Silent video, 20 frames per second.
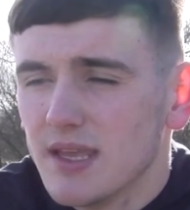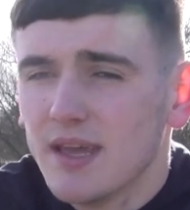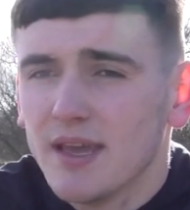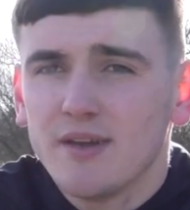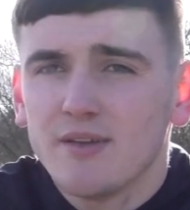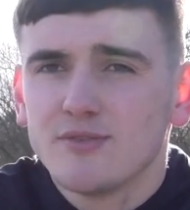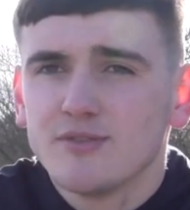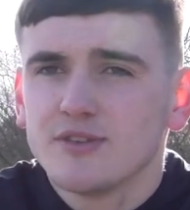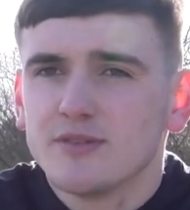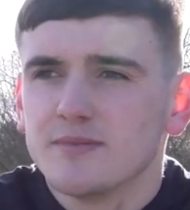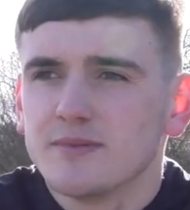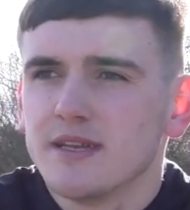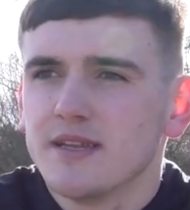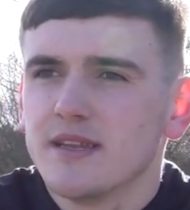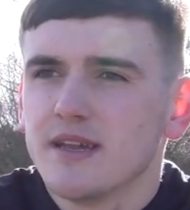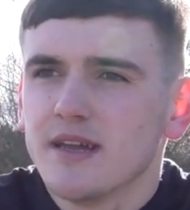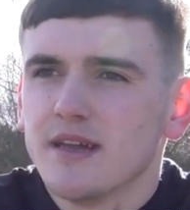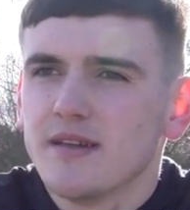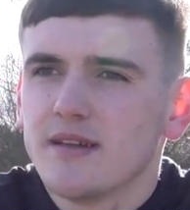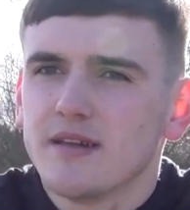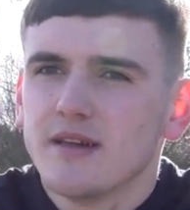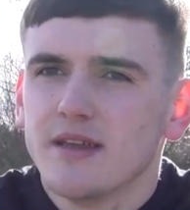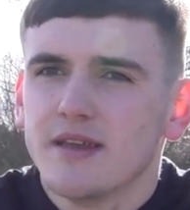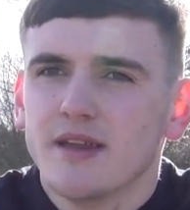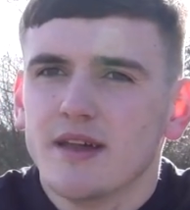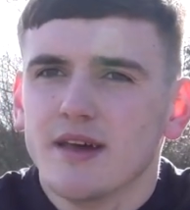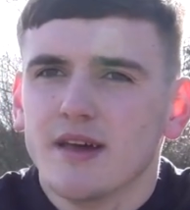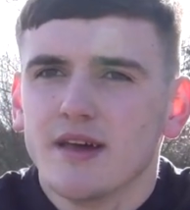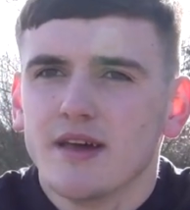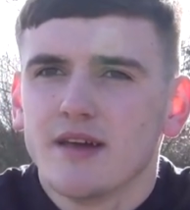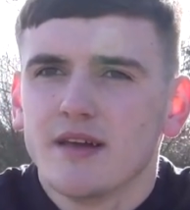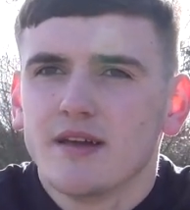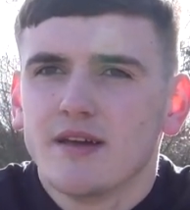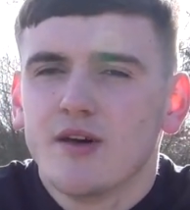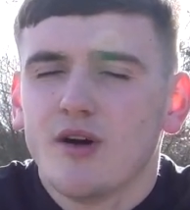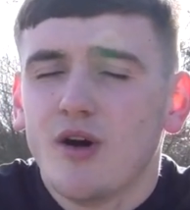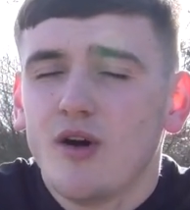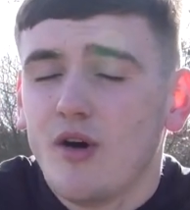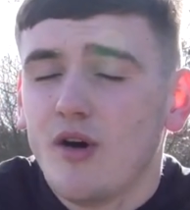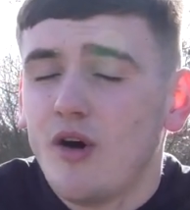Yeah, 100%, yeah. And
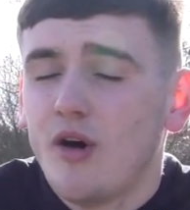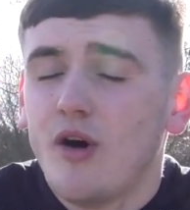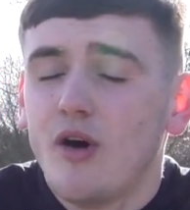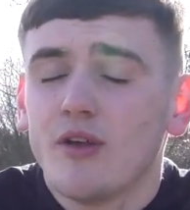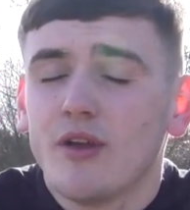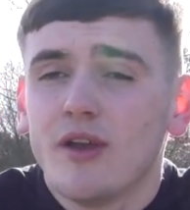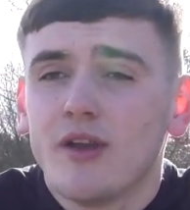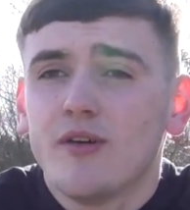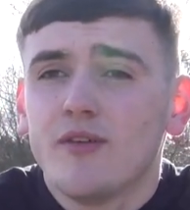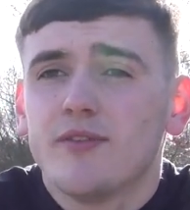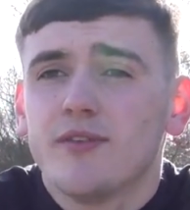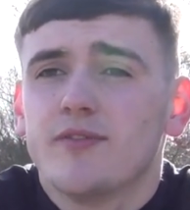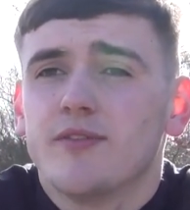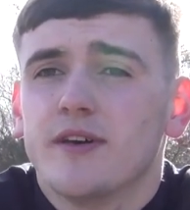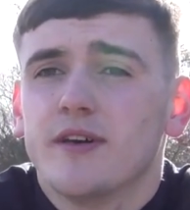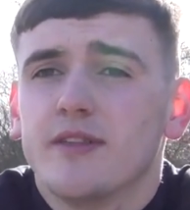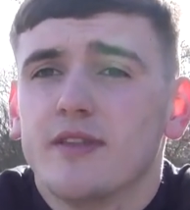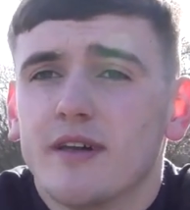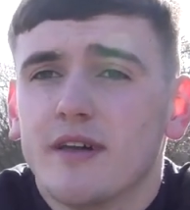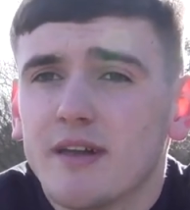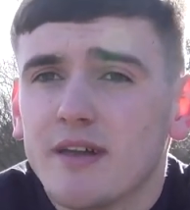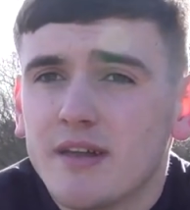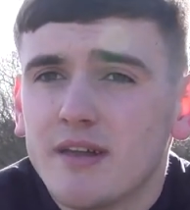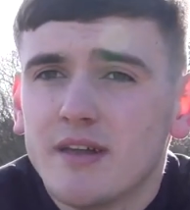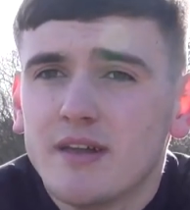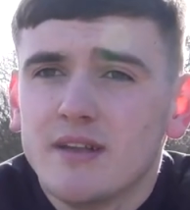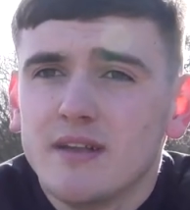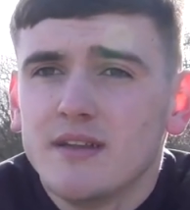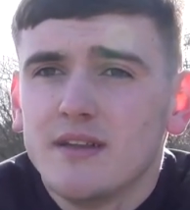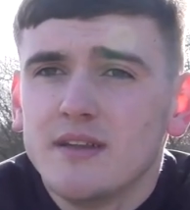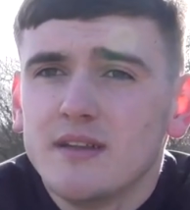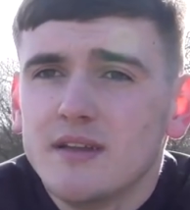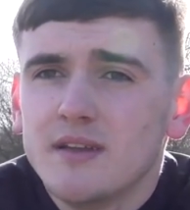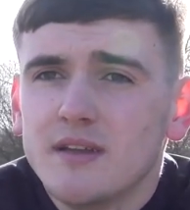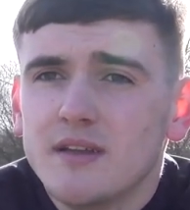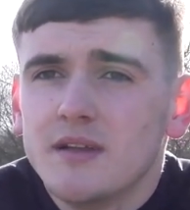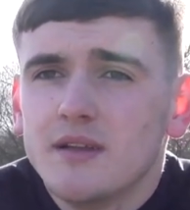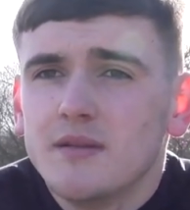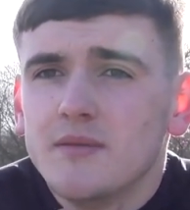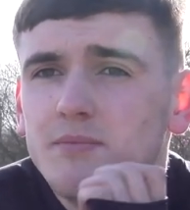on and off the field, they're
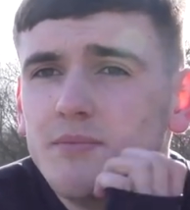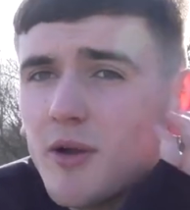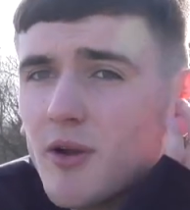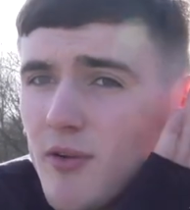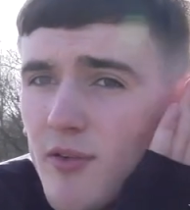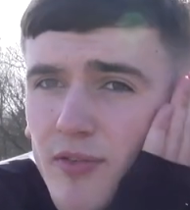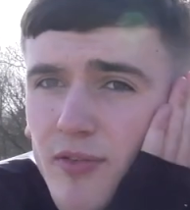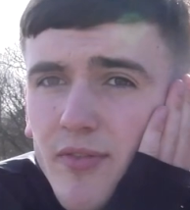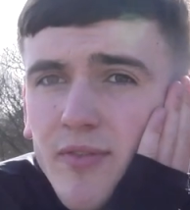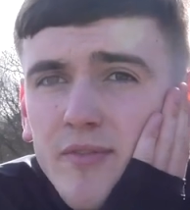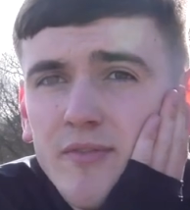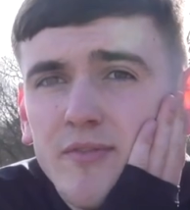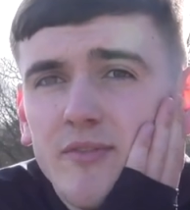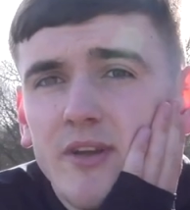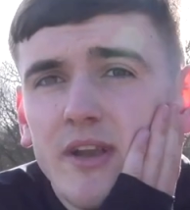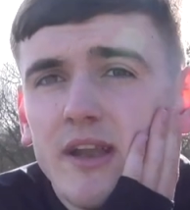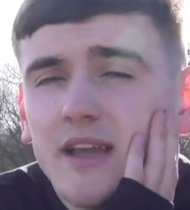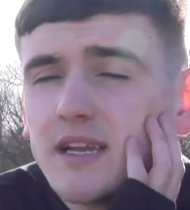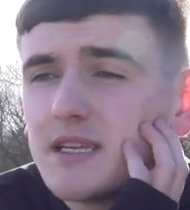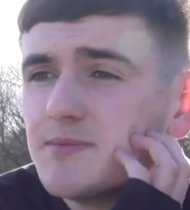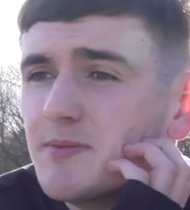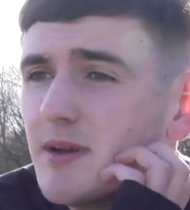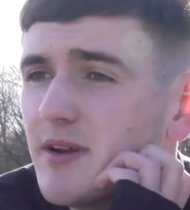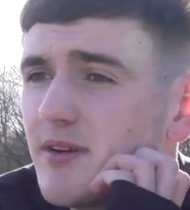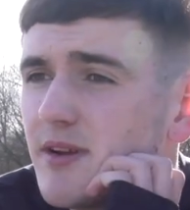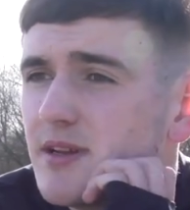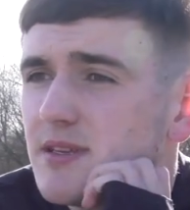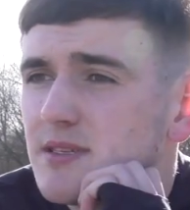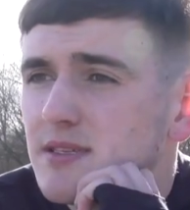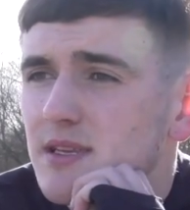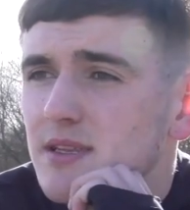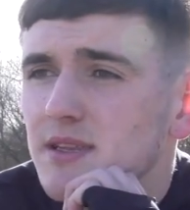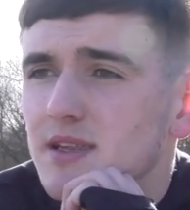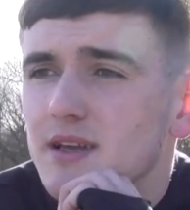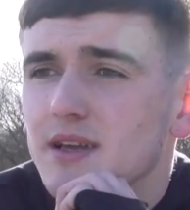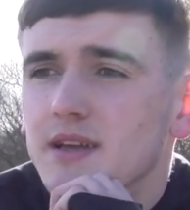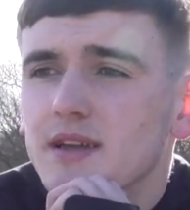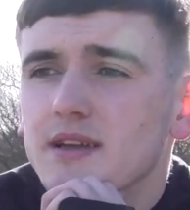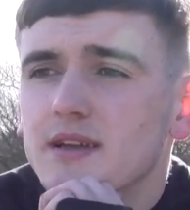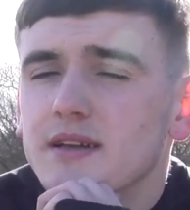both really experienced and
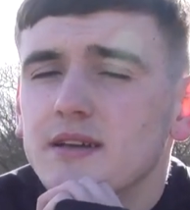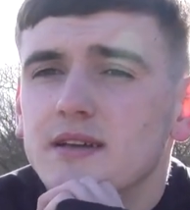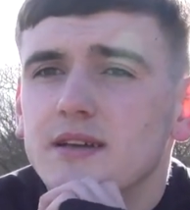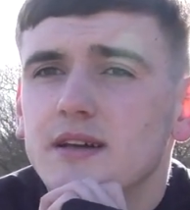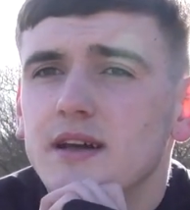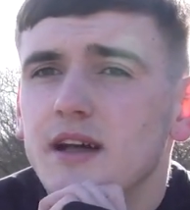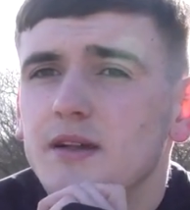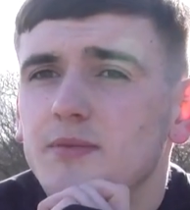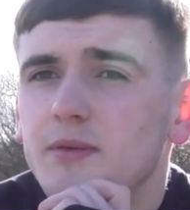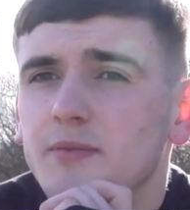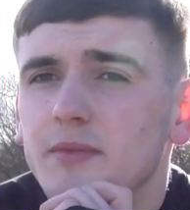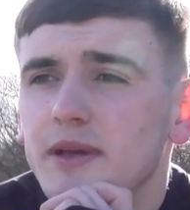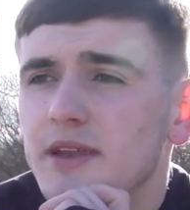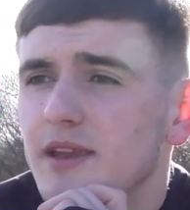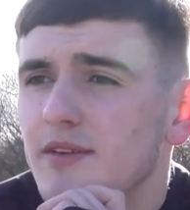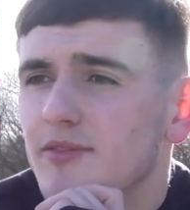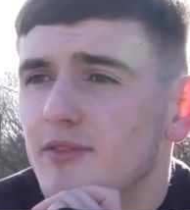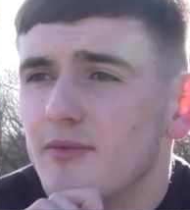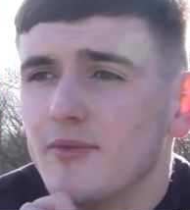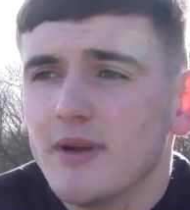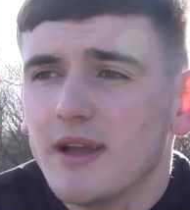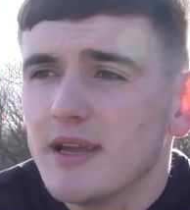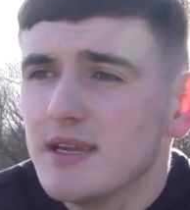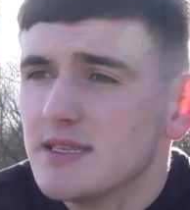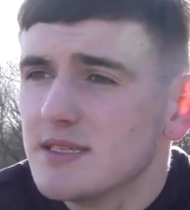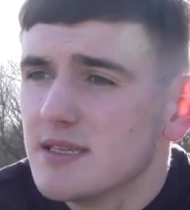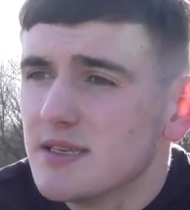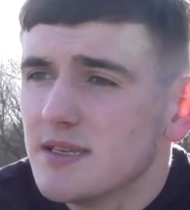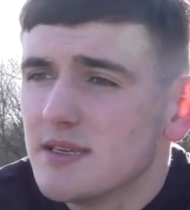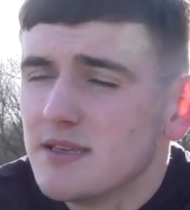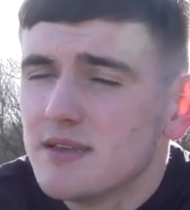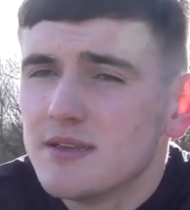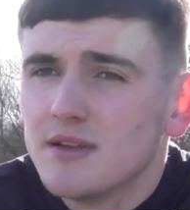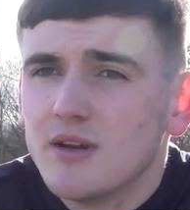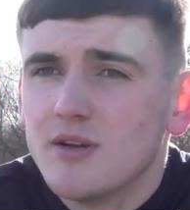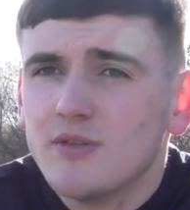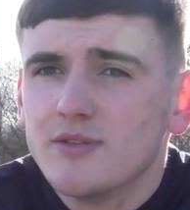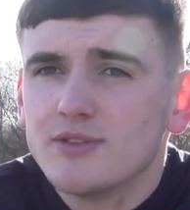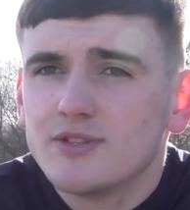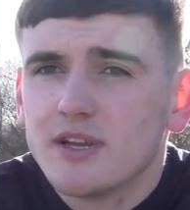they're helping me in different ways and
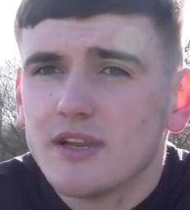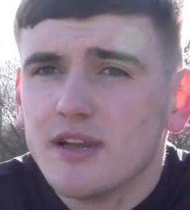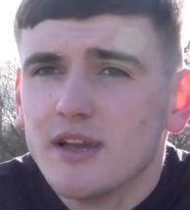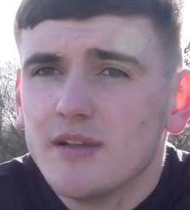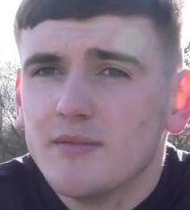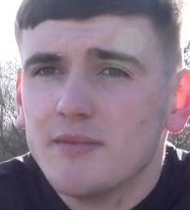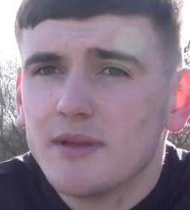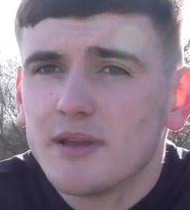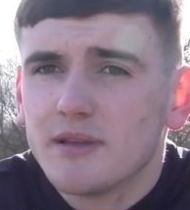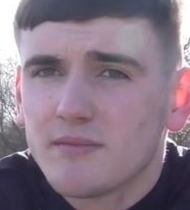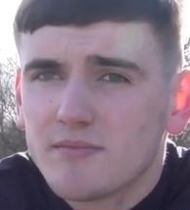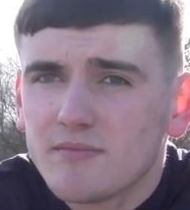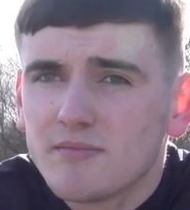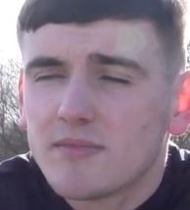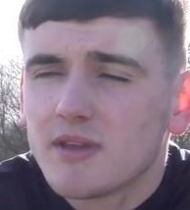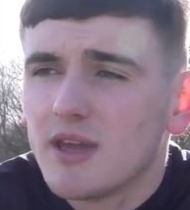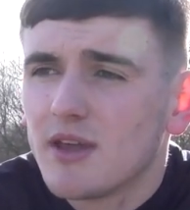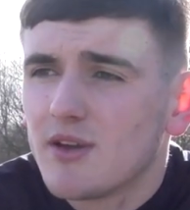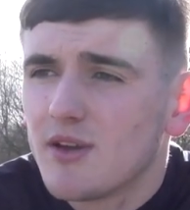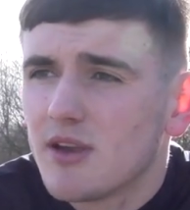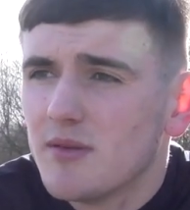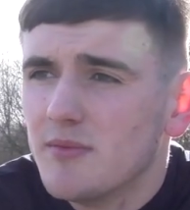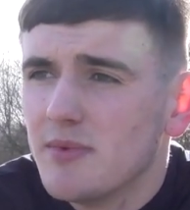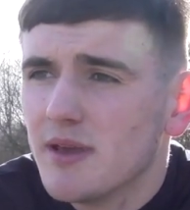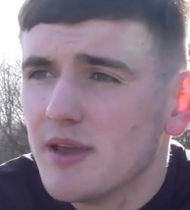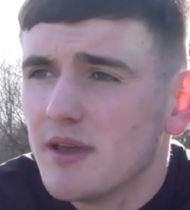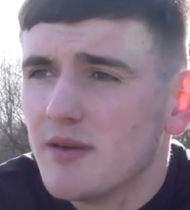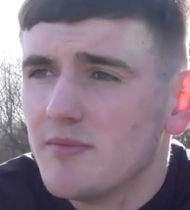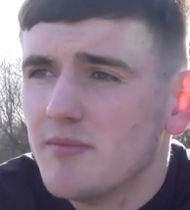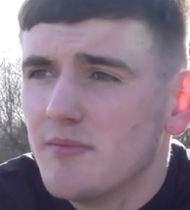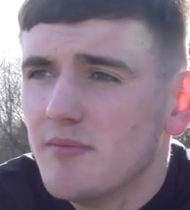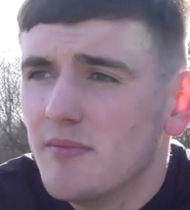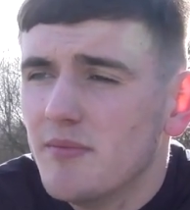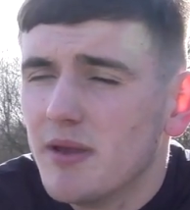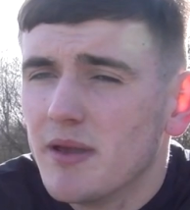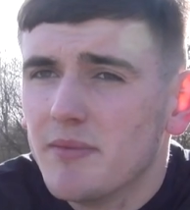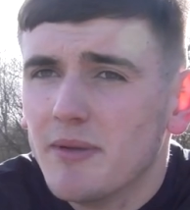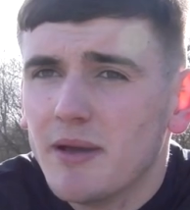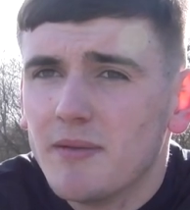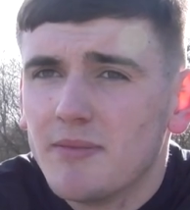always trying to help me kick on and be a
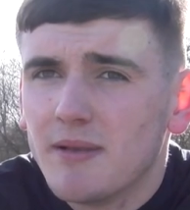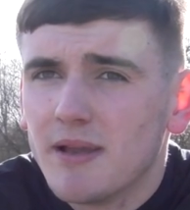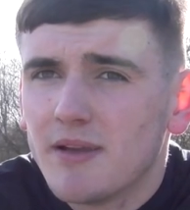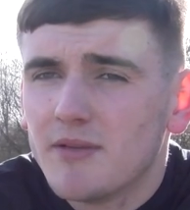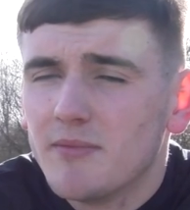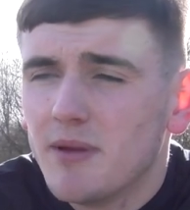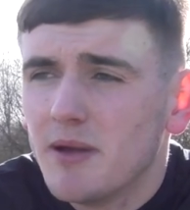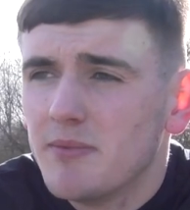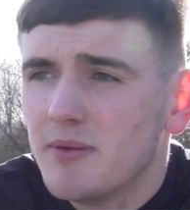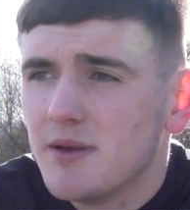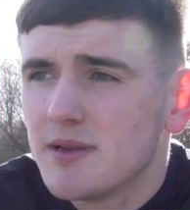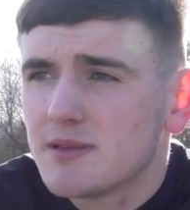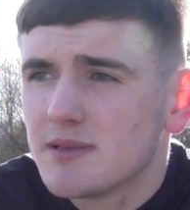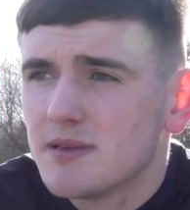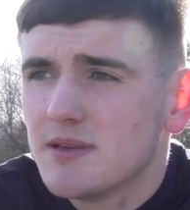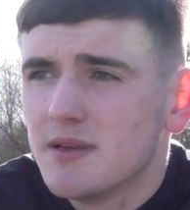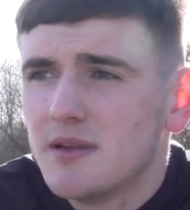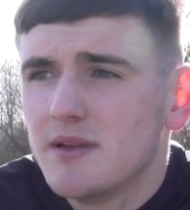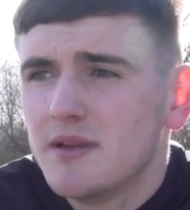better player and a better person.